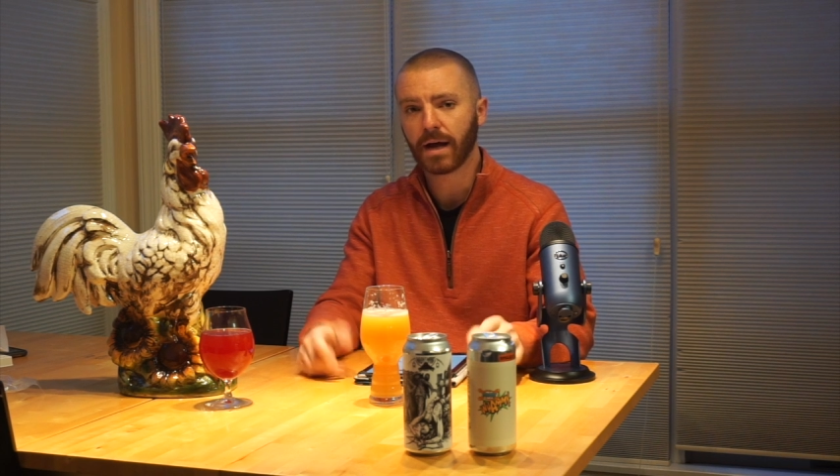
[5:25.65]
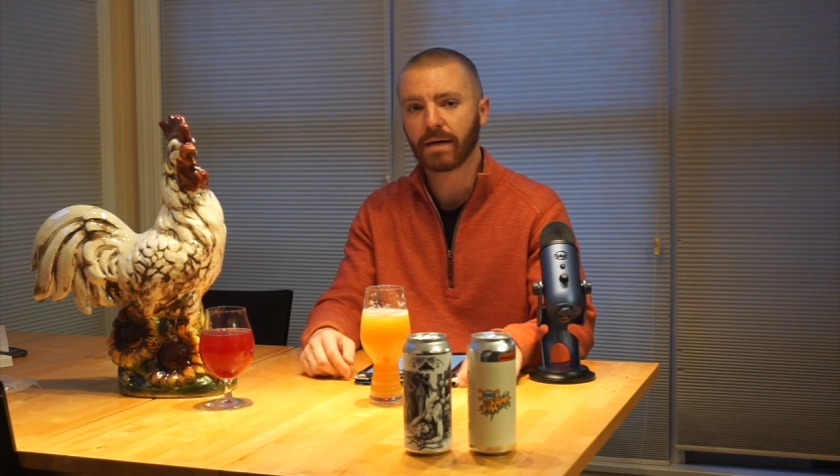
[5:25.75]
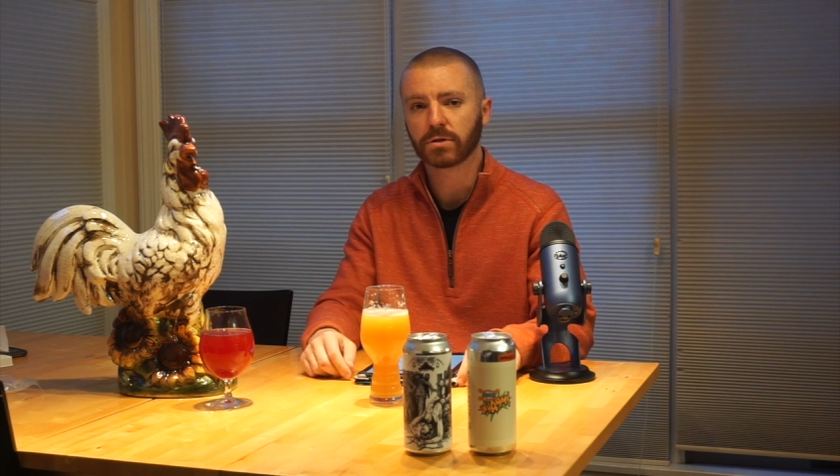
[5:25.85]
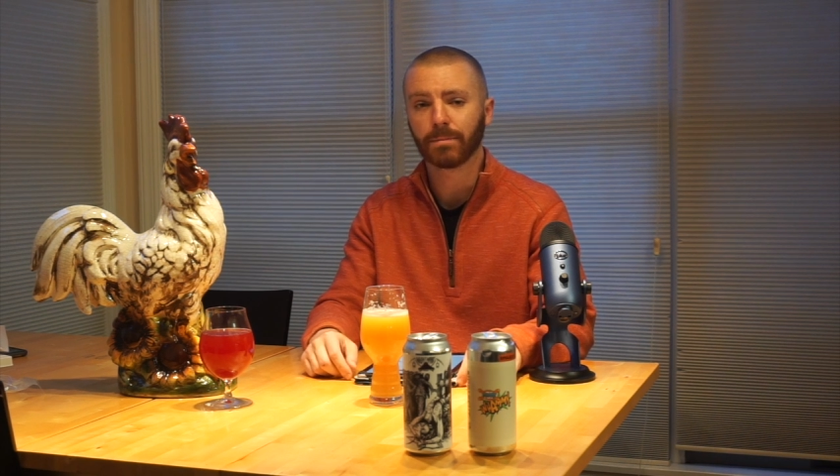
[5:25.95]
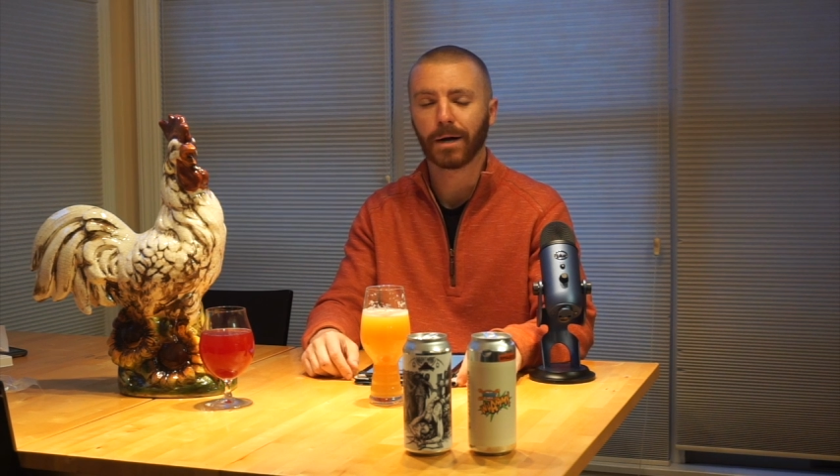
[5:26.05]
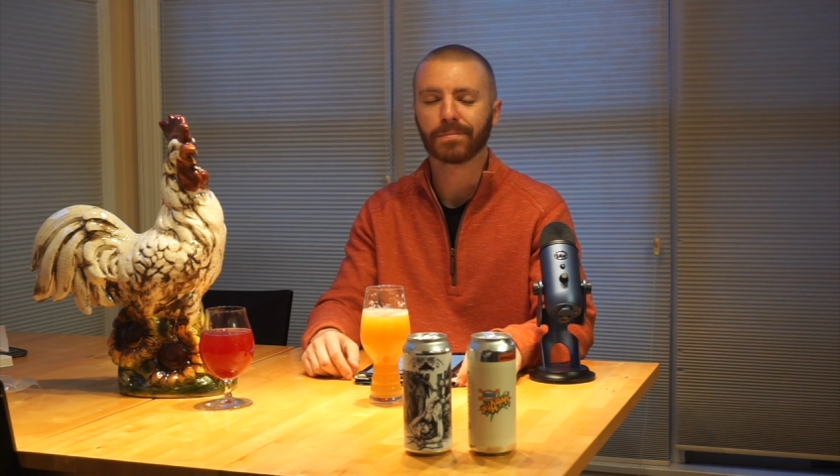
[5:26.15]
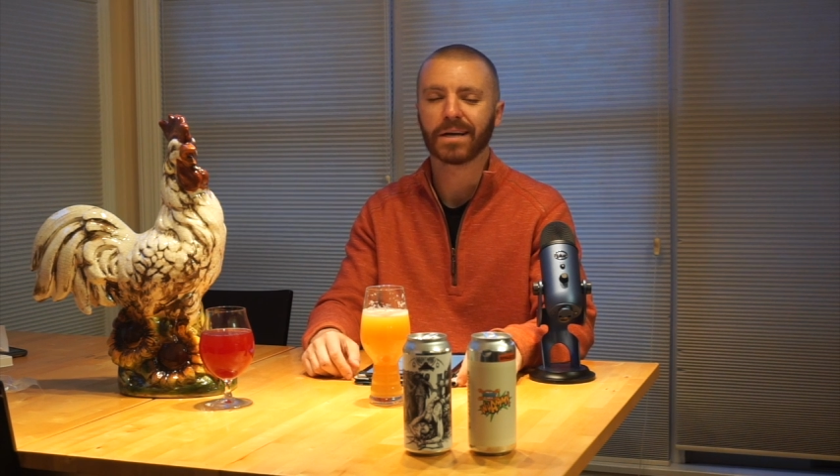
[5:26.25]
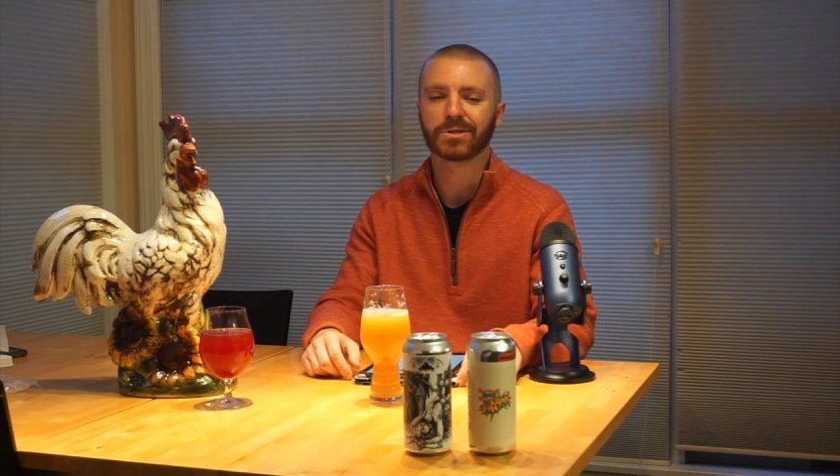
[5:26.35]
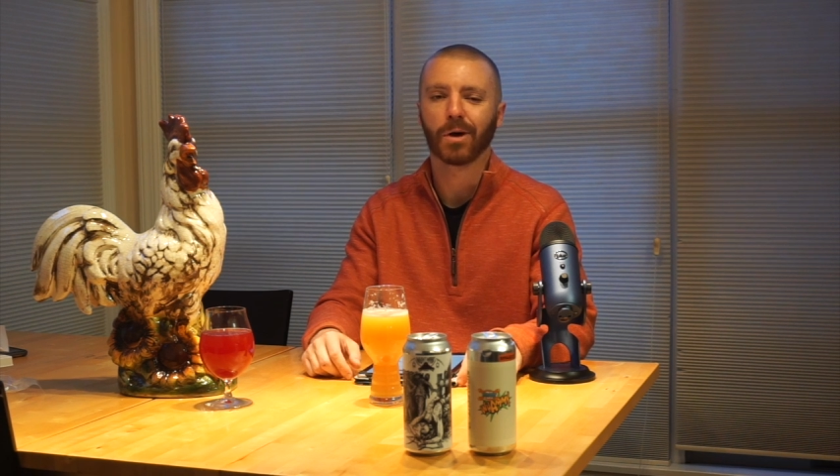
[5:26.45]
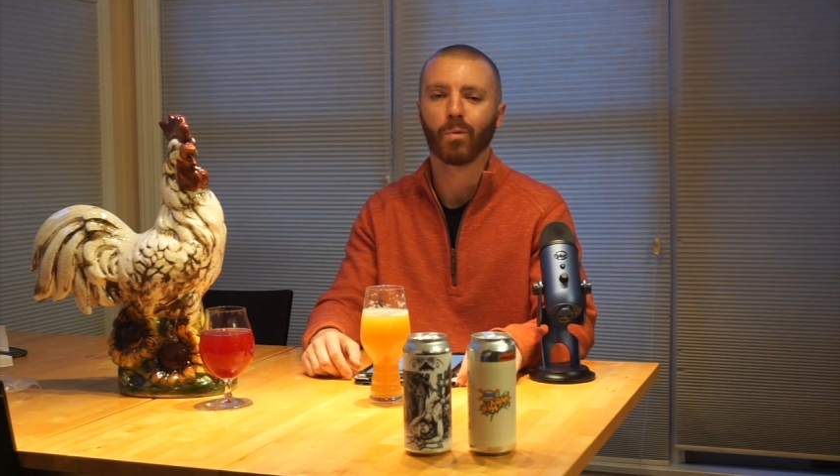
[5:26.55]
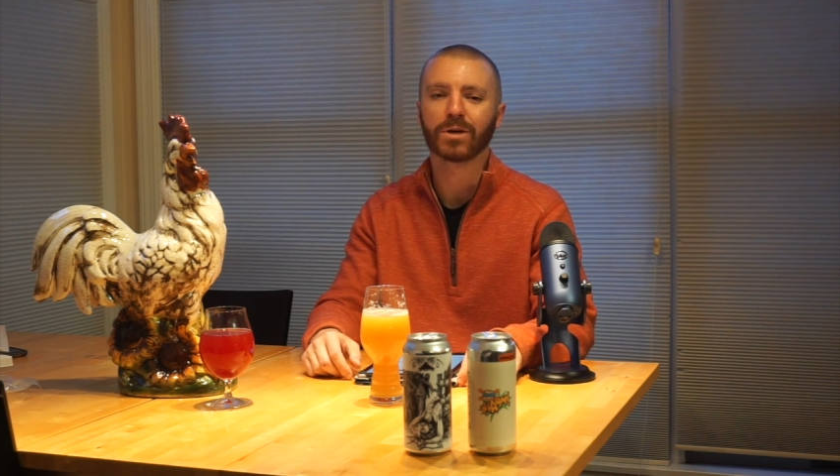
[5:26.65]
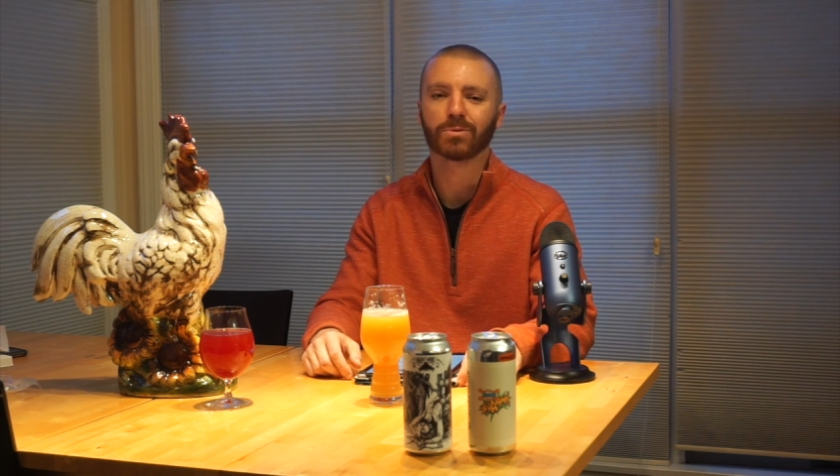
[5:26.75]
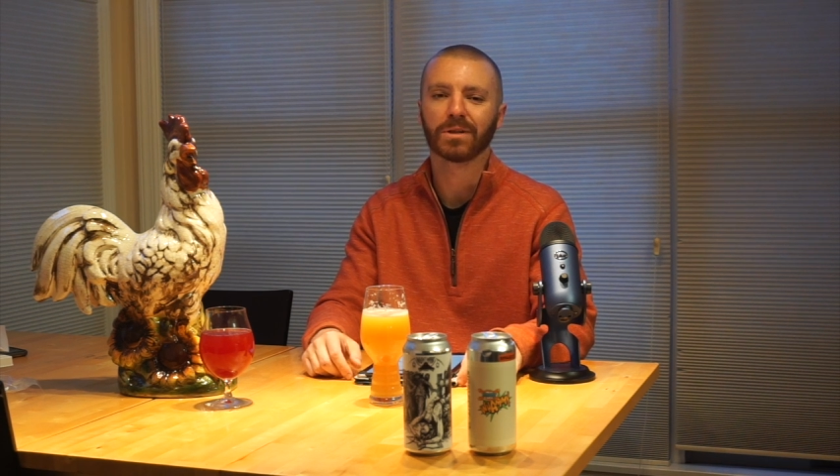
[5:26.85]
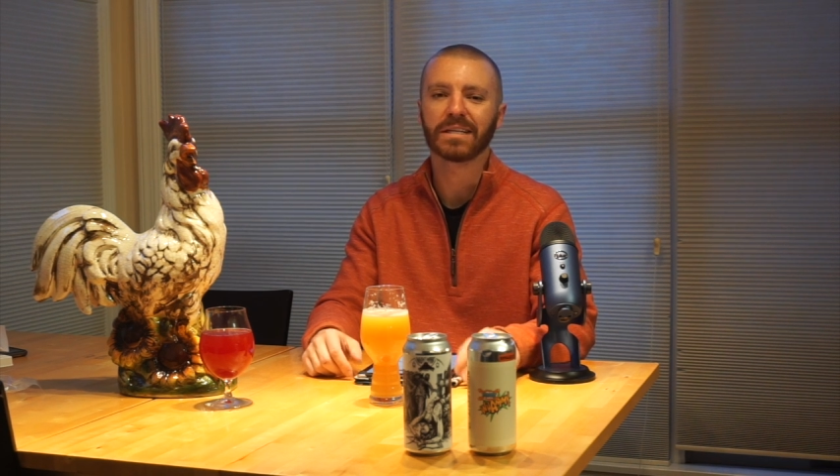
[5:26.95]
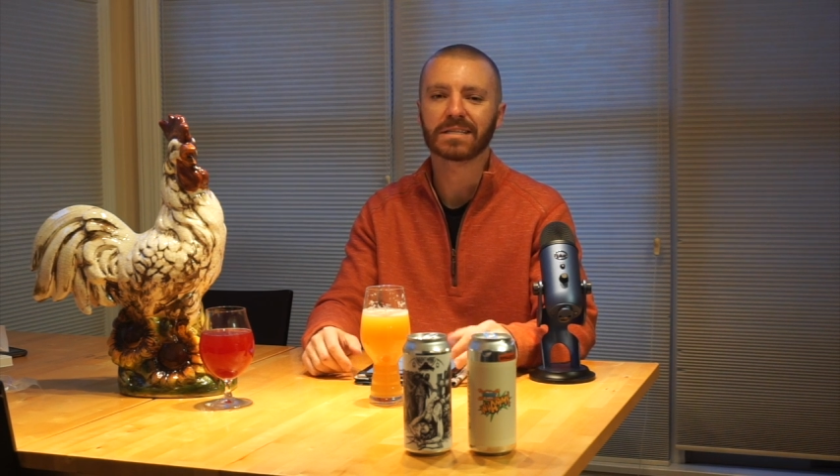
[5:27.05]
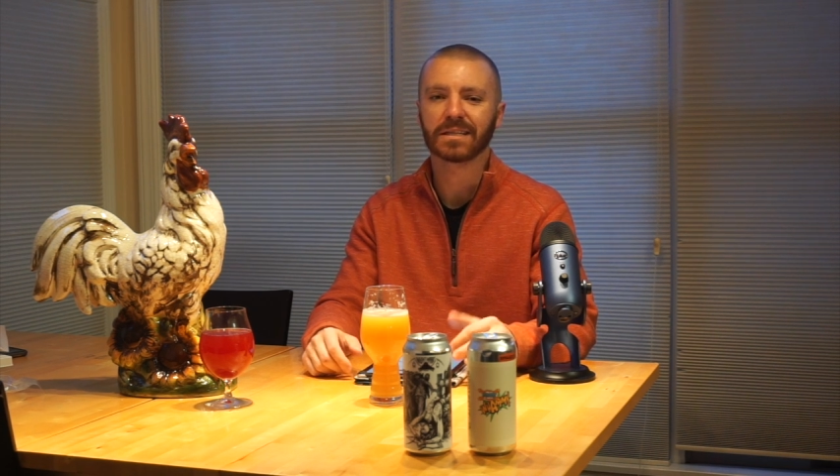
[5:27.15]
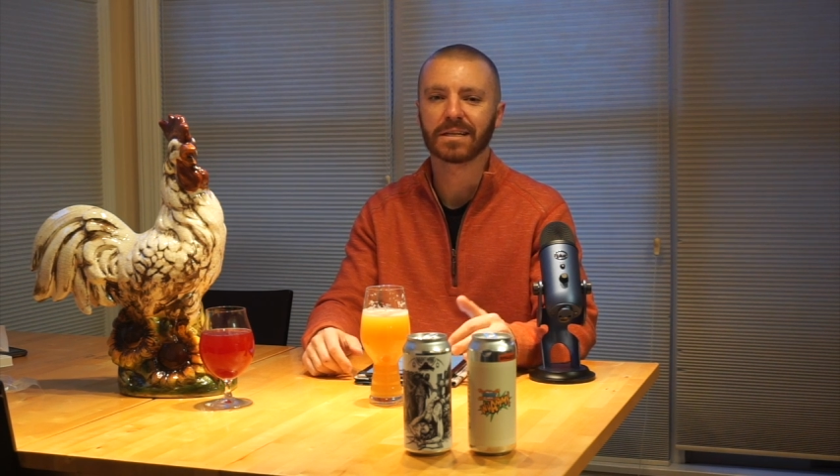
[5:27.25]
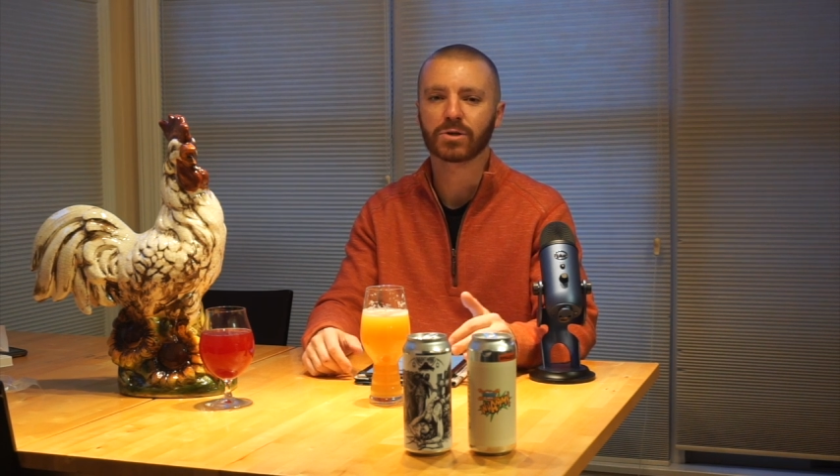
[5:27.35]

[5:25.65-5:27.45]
have some updates on what's releasing